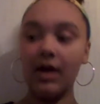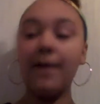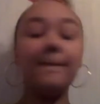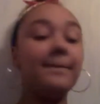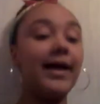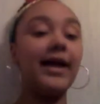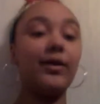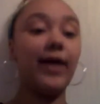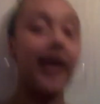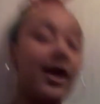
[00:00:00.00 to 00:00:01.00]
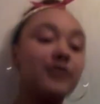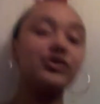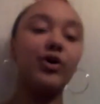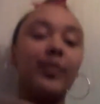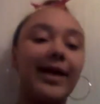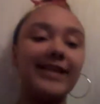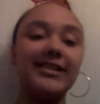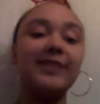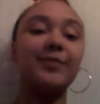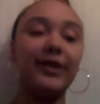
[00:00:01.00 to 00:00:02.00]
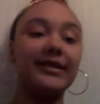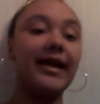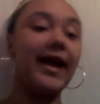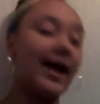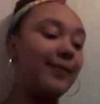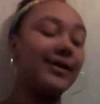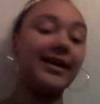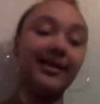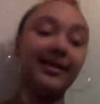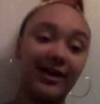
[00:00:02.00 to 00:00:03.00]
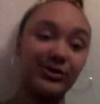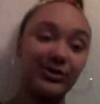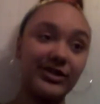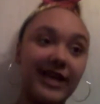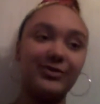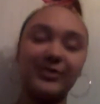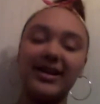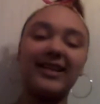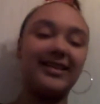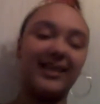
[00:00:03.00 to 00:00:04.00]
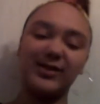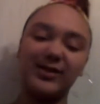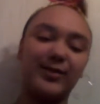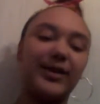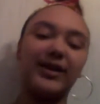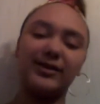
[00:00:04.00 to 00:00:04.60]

But anyway, so on my 18th birthday, I'm getting 1,000 tattoos. Not 1,000, but like